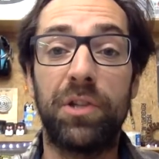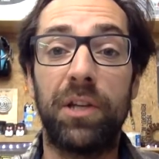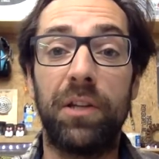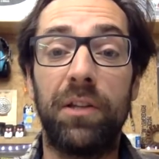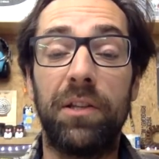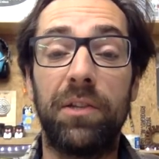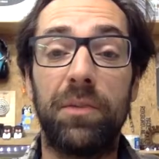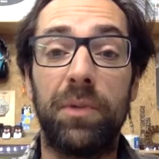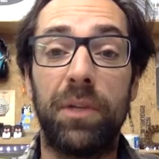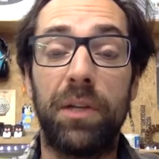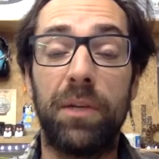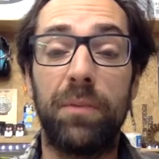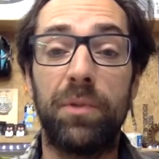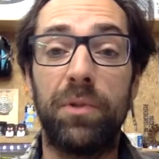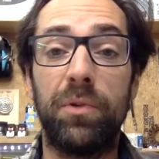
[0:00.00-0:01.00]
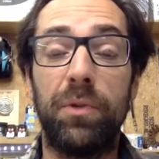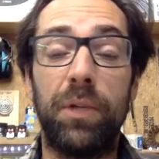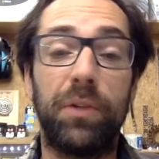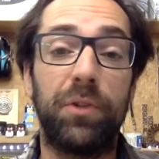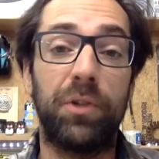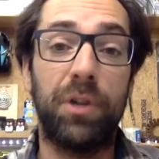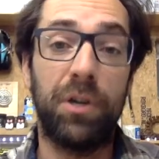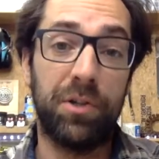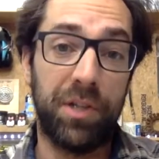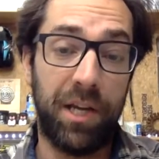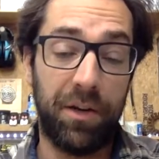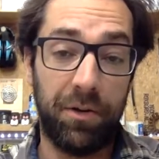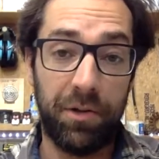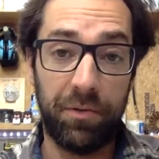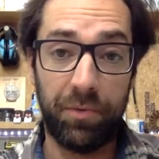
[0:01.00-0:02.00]
like this when it comes to electric cars
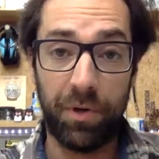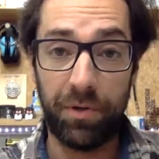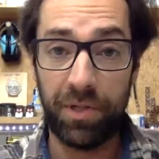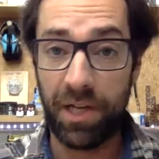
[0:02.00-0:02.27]
out on the road,